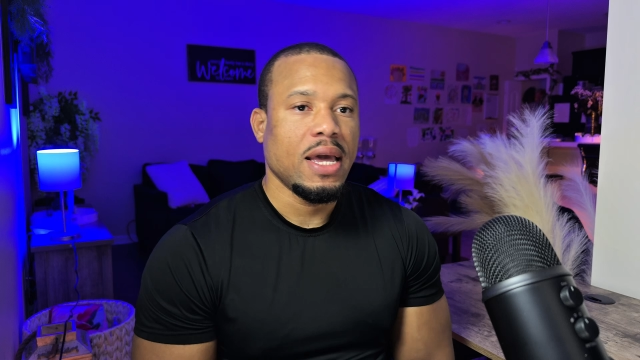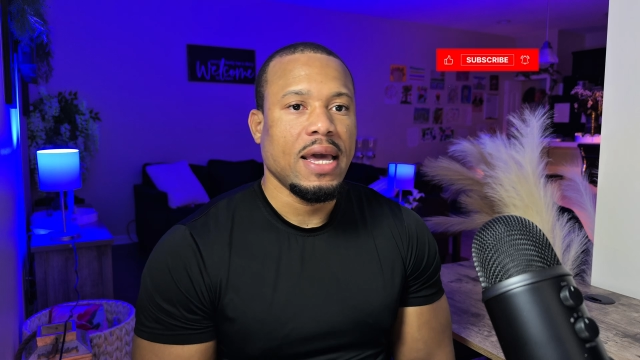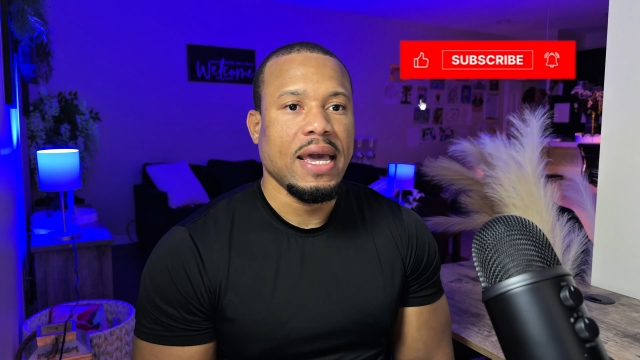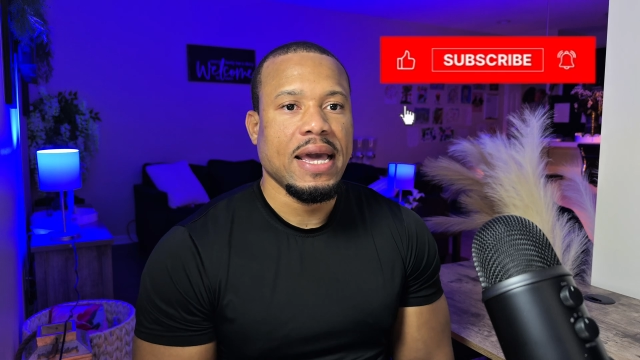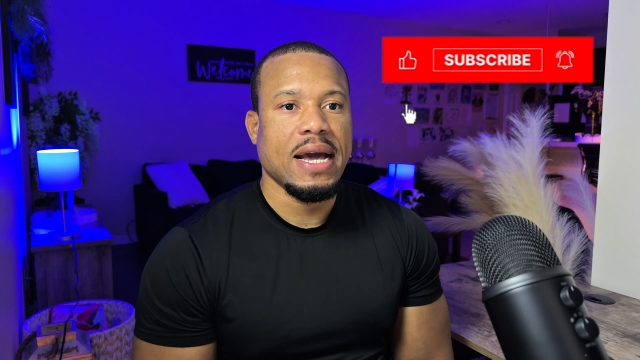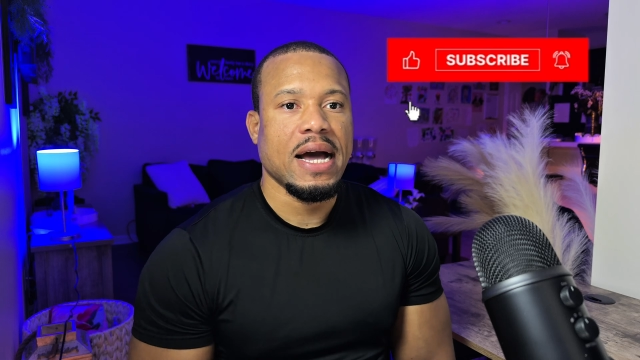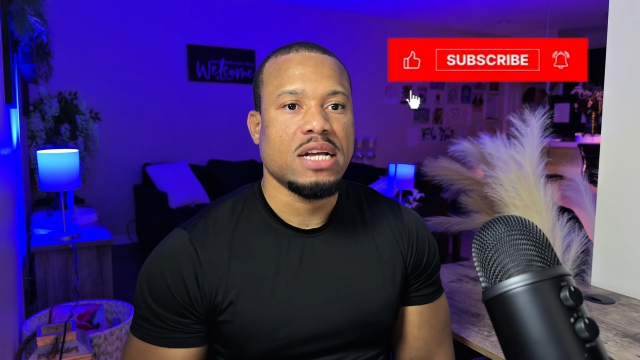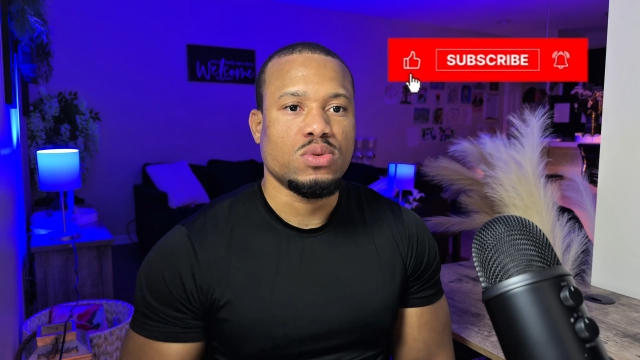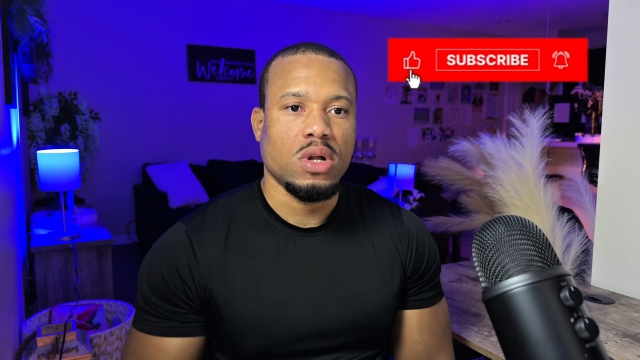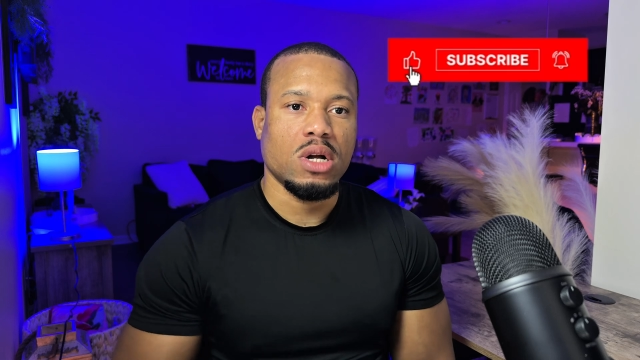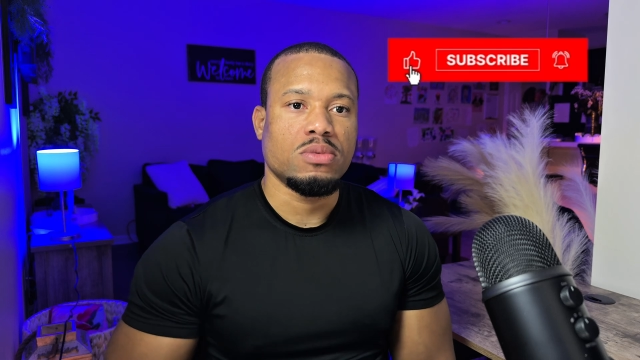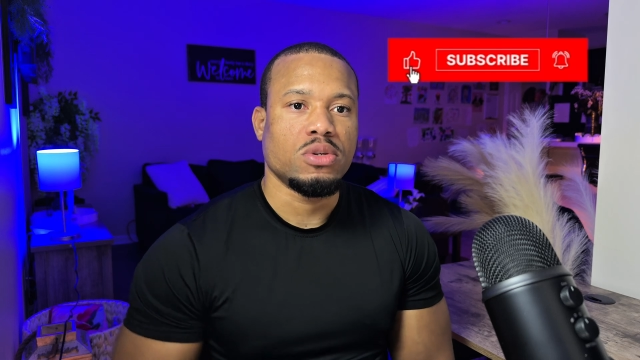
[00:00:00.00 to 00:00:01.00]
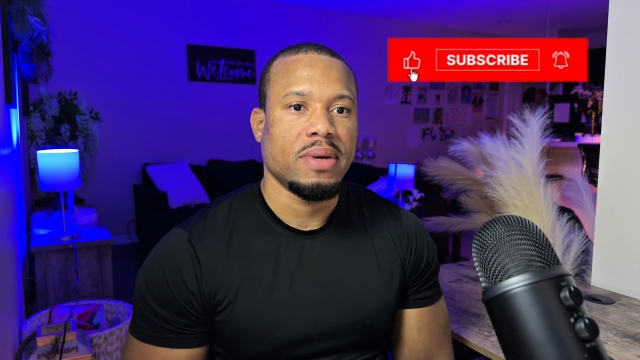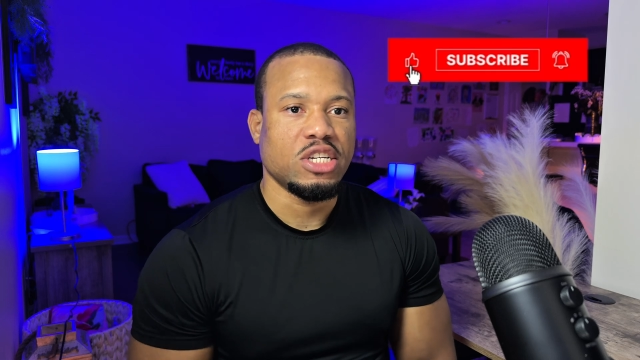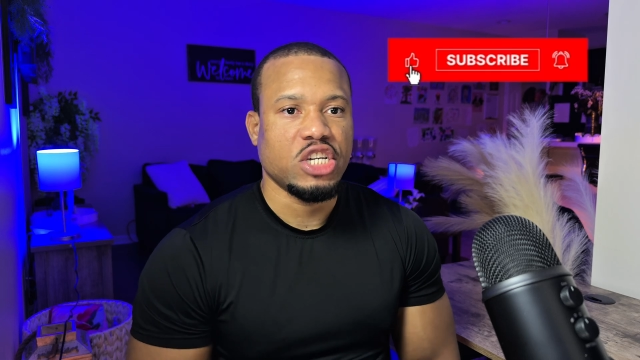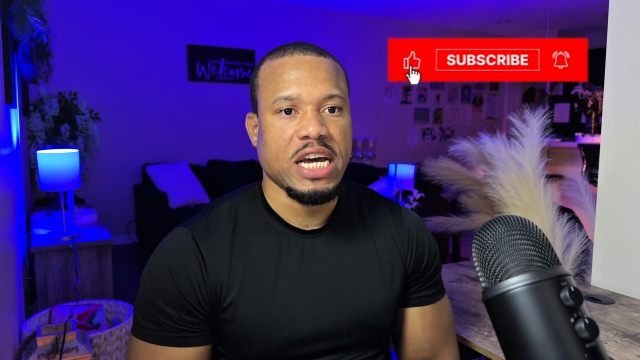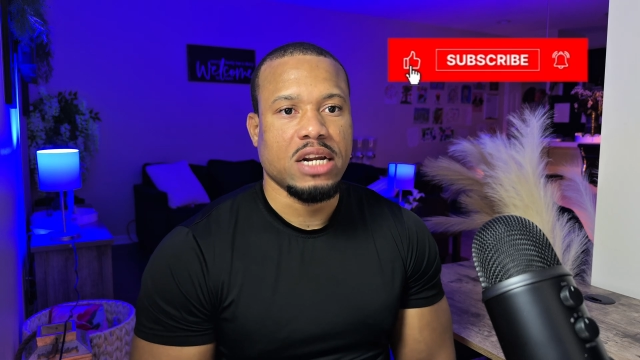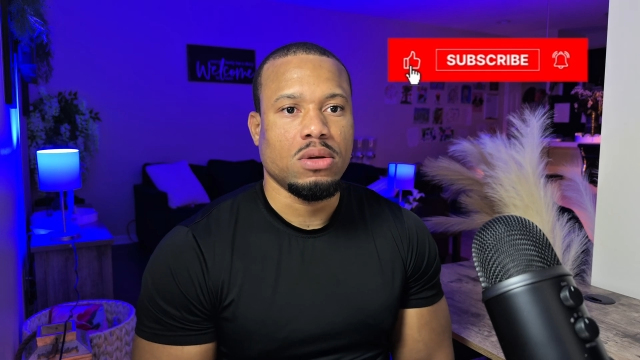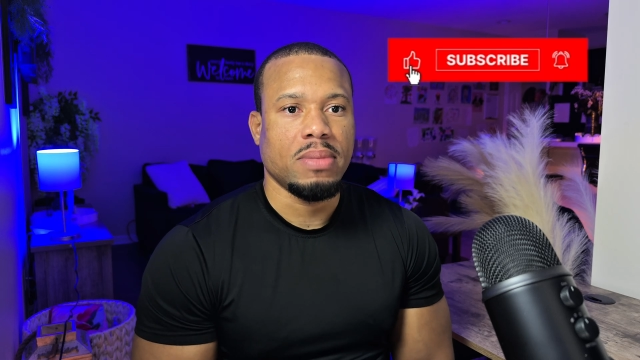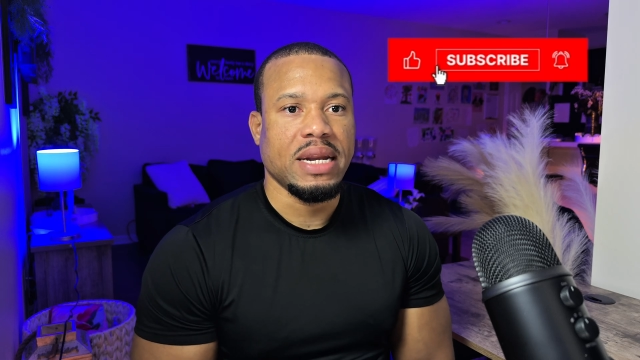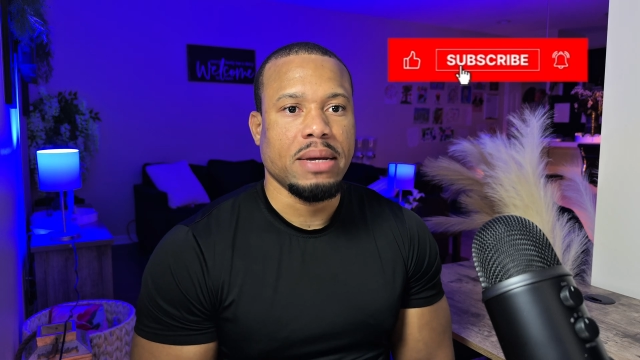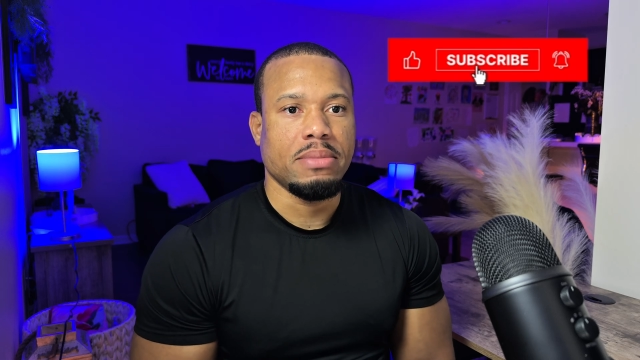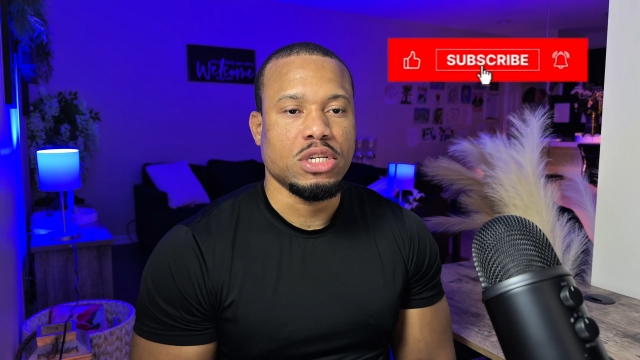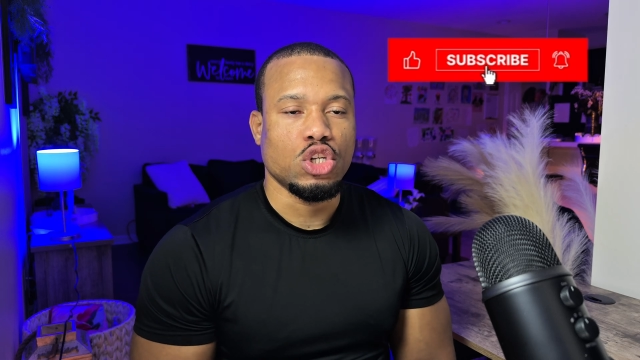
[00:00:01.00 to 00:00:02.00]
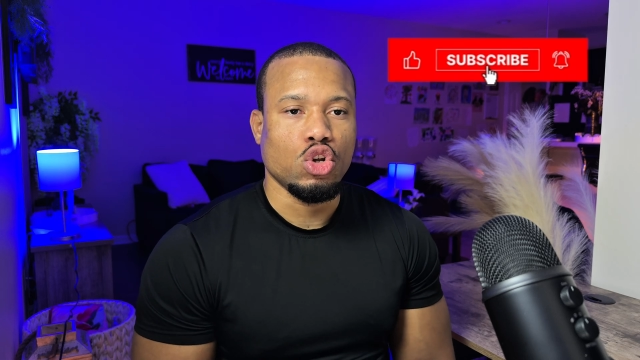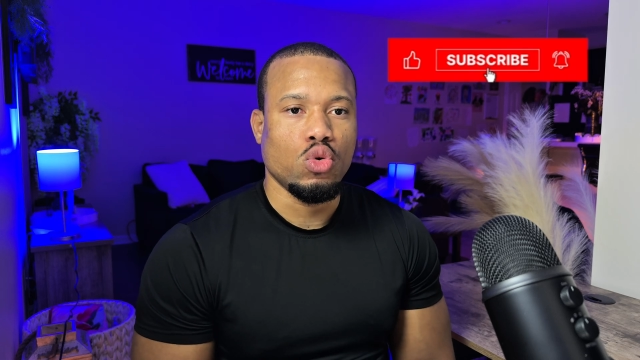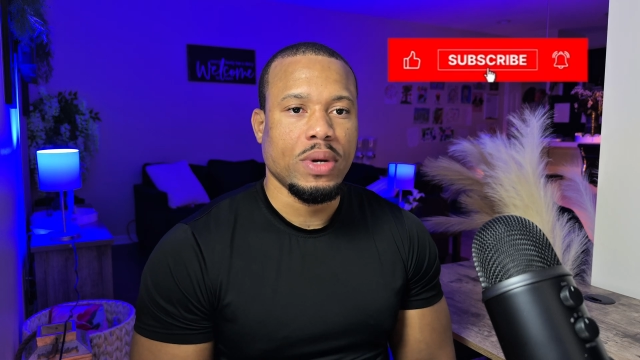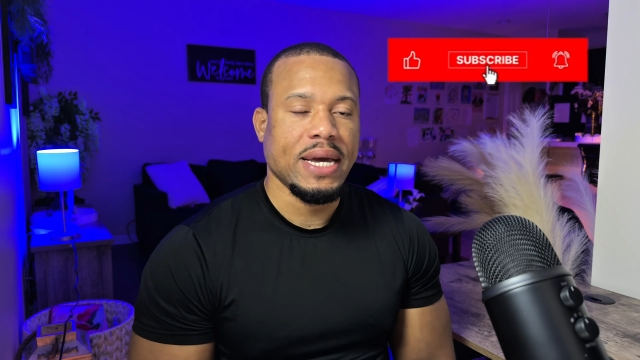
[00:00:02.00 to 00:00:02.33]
Hey guys, welcome to my channel. My name is Louis